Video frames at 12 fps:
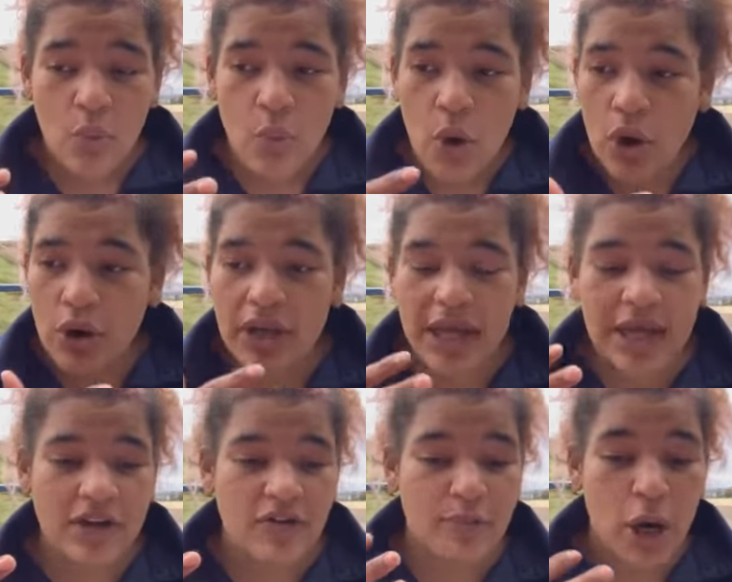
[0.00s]
what
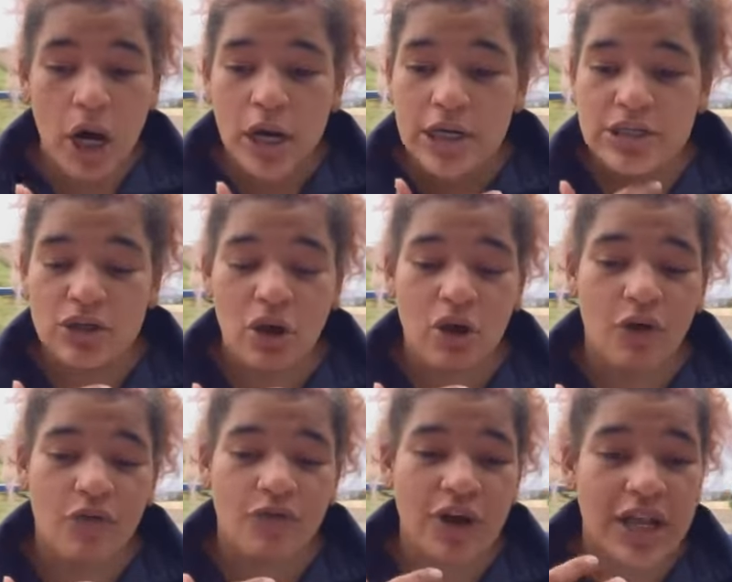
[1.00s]
kind of parts
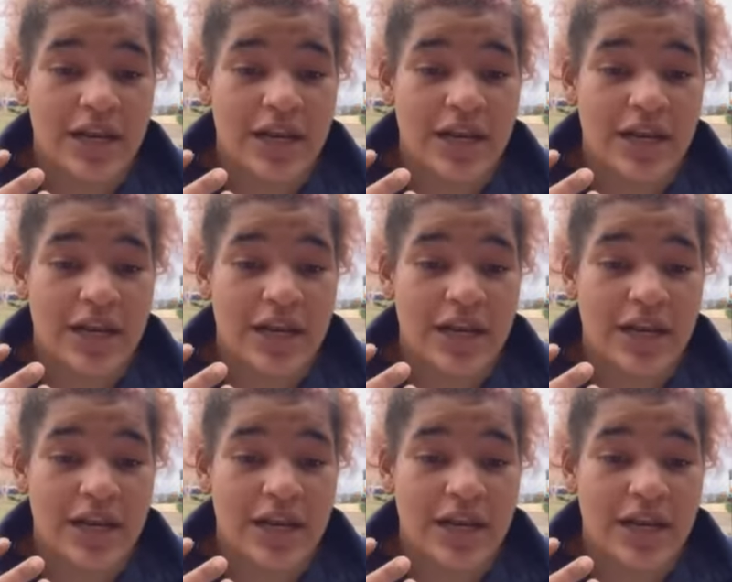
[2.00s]
of an